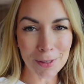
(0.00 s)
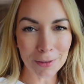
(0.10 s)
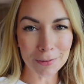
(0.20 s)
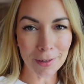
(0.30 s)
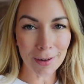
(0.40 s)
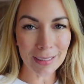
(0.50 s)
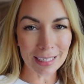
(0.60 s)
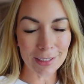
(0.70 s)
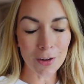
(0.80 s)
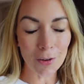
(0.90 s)
So far,
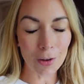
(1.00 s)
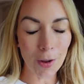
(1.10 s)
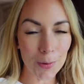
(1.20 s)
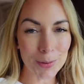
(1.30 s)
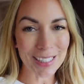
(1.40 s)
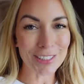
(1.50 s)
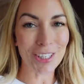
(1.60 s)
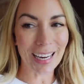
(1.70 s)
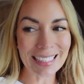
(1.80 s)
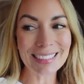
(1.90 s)
like, not loads has
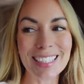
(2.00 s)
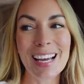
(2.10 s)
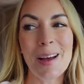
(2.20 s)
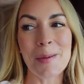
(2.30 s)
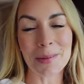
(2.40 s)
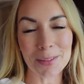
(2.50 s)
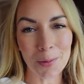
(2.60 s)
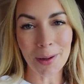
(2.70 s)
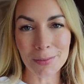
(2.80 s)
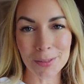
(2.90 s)
changed, but there's
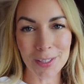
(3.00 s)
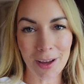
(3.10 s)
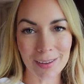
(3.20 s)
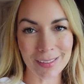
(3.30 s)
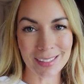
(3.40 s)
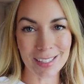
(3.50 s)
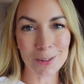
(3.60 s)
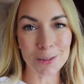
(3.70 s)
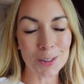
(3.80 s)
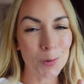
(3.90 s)
quite a few tiles in,
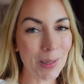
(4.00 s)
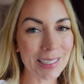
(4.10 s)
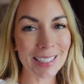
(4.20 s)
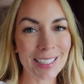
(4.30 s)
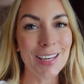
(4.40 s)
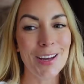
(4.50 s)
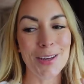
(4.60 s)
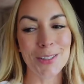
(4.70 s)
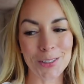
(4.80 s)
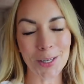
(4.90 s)
so I'll just quickly
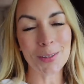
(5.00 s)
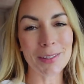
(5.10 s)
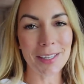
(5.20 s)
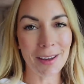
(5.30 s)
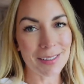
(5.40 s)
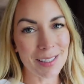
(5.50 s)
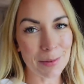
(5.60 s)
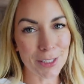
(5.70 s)
show you the tiles that we